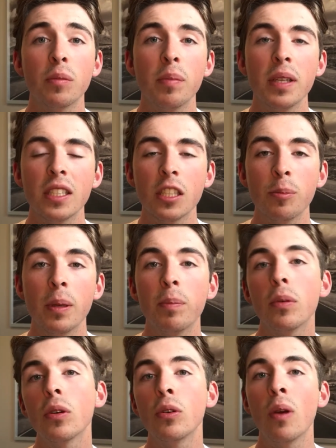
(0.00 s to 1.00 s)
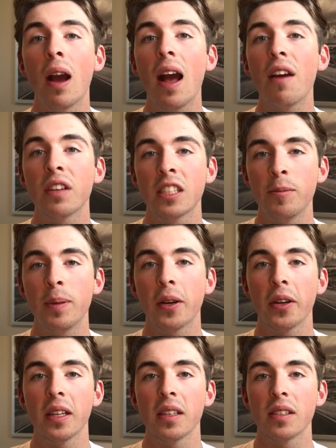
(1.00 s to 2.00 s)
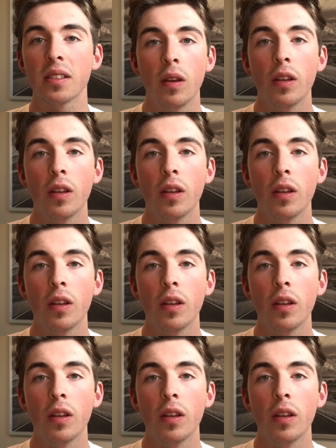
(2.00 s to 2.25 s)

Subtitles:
business people who have experience.